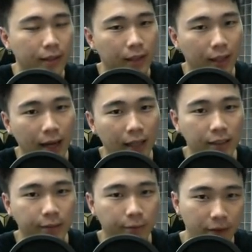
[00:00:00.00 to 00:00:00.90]
The
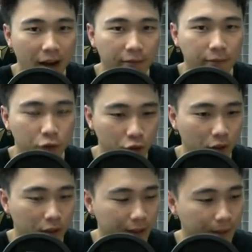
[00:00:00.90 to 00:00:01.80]
last 5
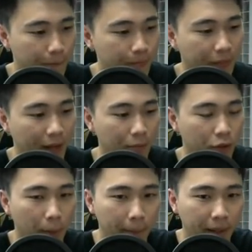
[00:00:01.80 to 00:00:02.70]
draws, I'm
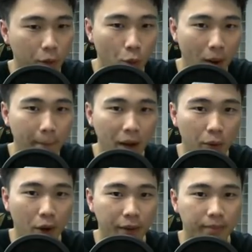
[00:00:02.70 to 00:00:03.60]
gonna pick one by
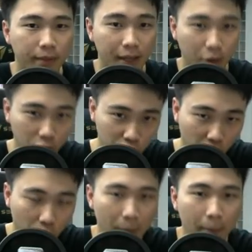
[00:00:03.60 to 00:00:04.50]
one, and I'm gonna
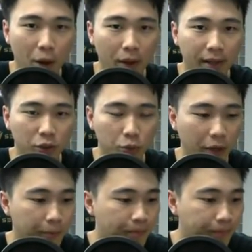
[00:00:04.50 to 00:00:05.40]
draw one by one as
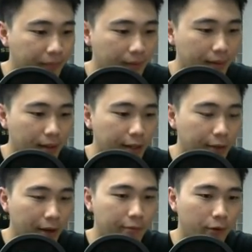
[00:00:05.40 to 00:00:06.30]
well,
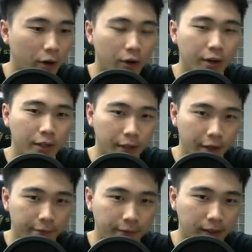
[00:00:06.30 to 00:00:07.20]
right? For
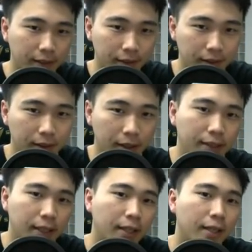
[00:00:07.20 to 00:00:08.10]
31st,
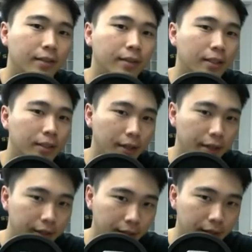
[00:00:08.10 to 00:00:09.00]
32nd,
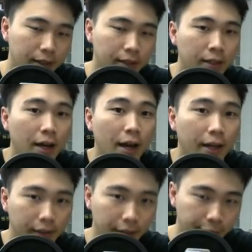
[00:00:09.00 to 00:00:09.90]
33rd,
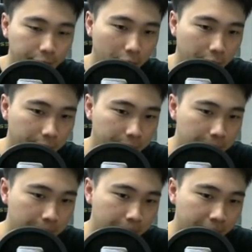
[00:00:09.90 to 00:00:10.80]
and 34th,
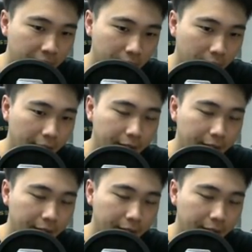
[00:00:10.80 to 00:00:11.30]
right?